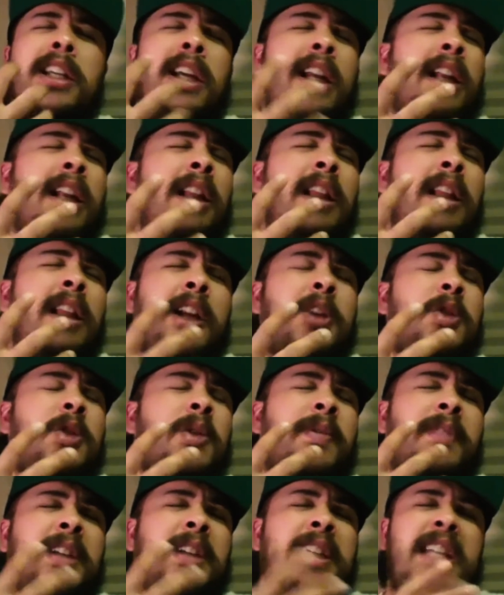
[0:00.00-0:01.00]
and
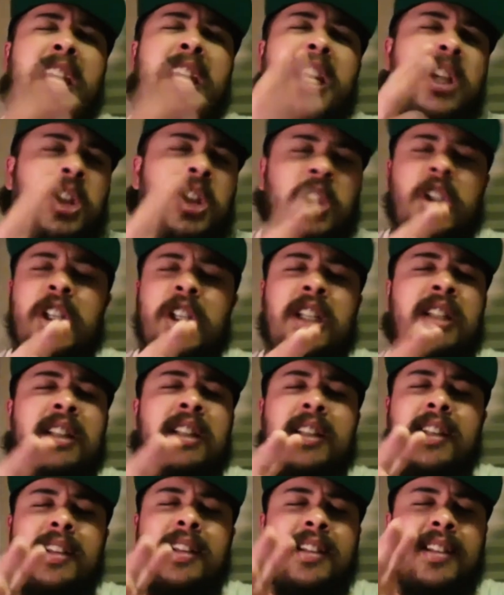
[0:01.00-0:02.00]
electrification
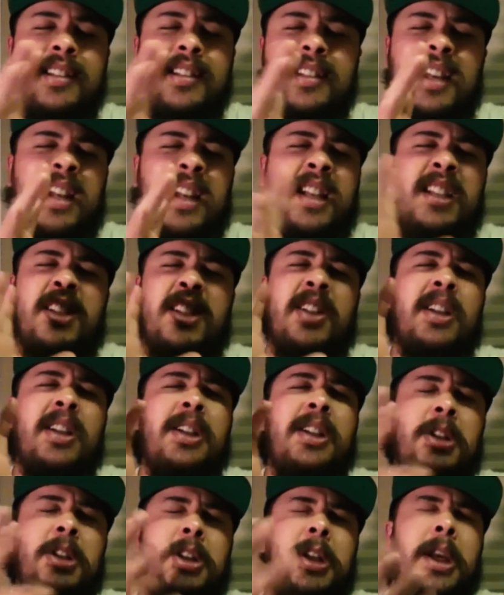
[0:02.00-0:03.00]
that it's gonna
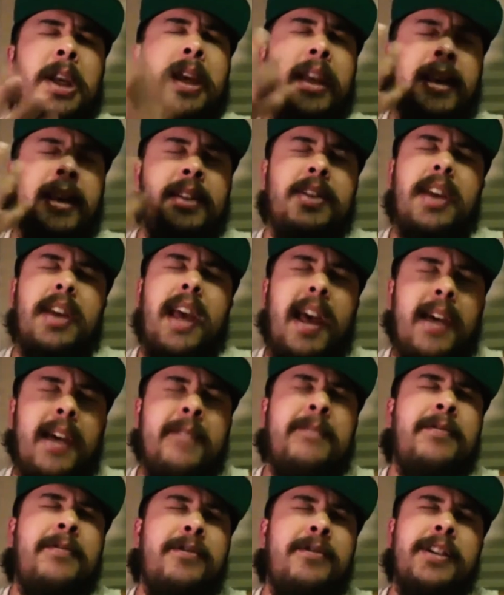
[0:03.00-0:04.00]
change
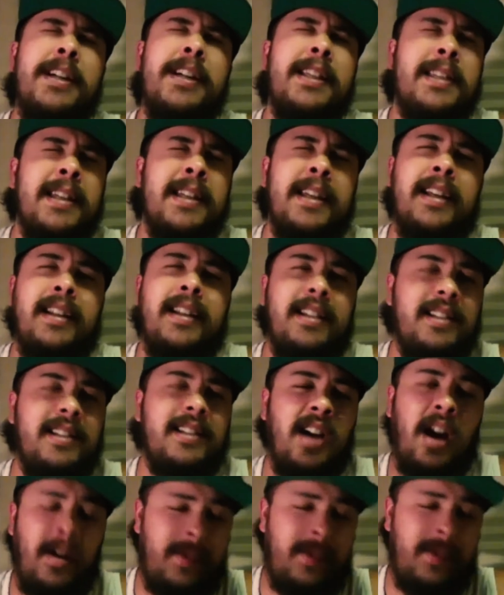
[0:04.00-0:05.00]
everything, because
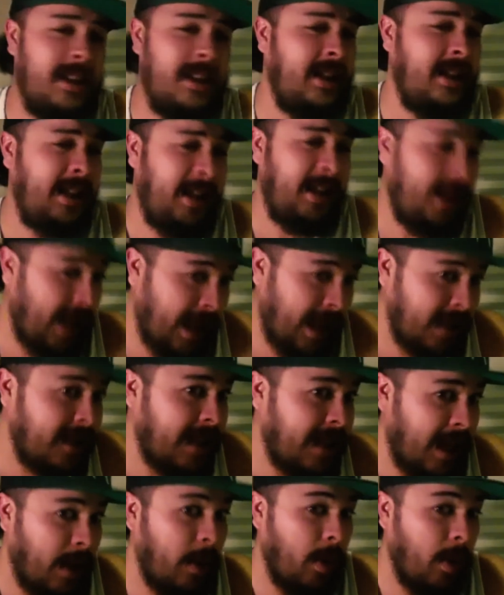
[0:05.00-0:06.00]
obviously that's
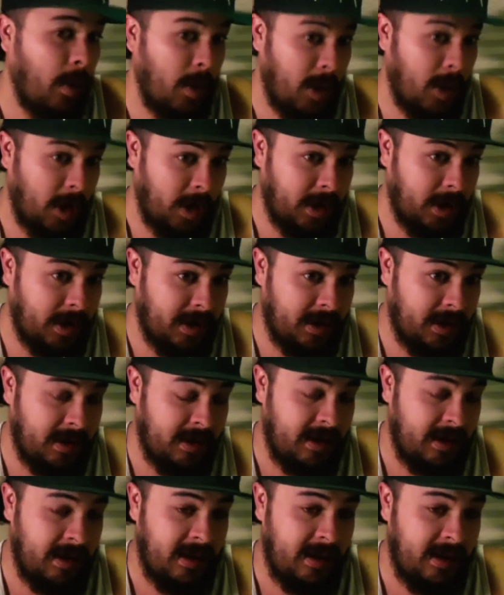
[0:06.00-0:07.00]
how it works.
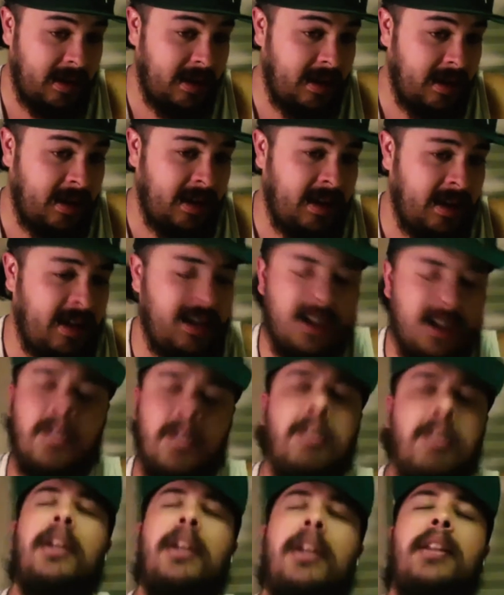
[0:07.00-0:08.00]
So
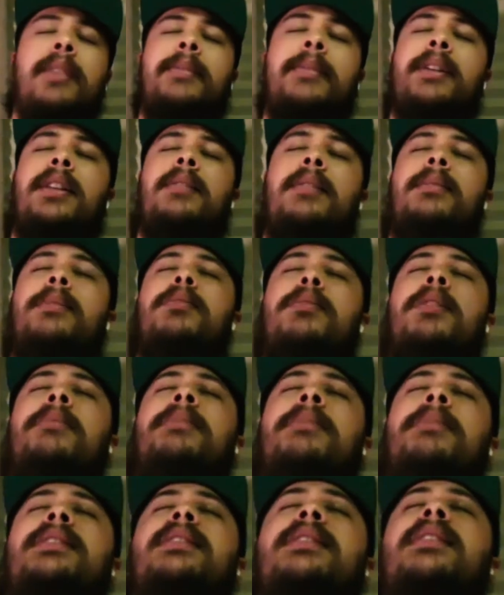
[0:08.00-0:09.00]
hold on, let me prep
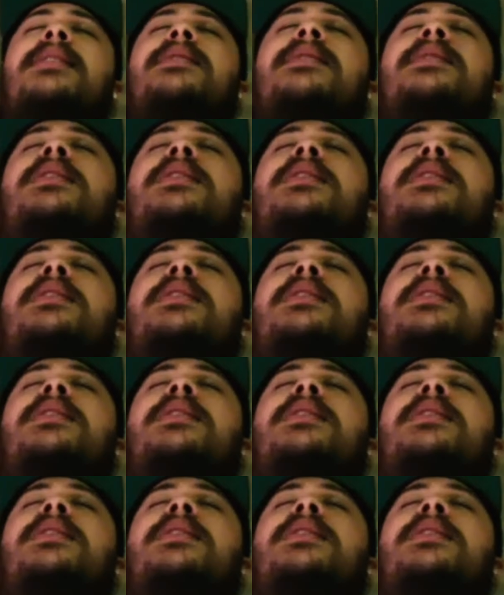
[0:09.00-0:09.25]
myself.